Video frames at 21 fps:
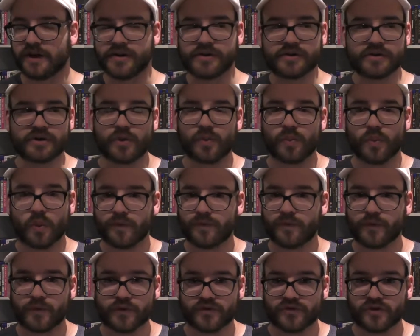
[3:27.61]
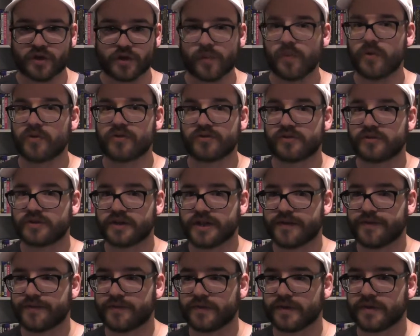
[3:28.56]
I don't know what version I watched on
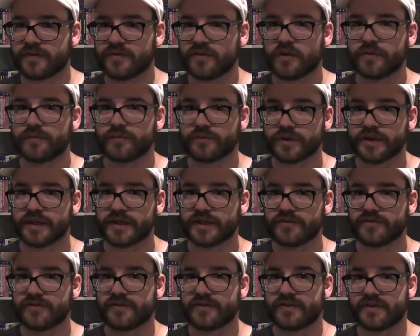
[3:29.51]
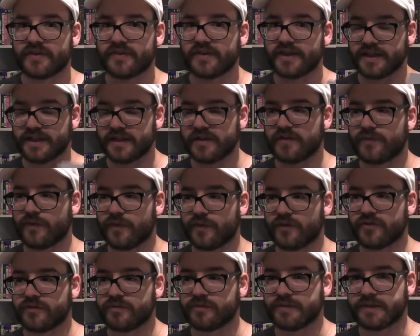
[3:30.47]
Netflix, so I'm really interested to see this
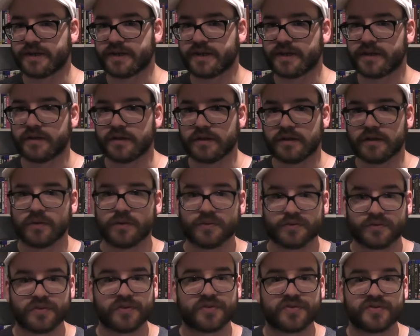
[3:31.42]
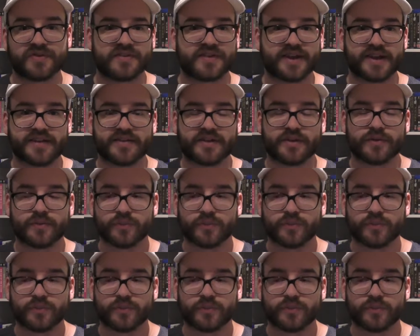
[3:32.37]
version in particular, also because this has the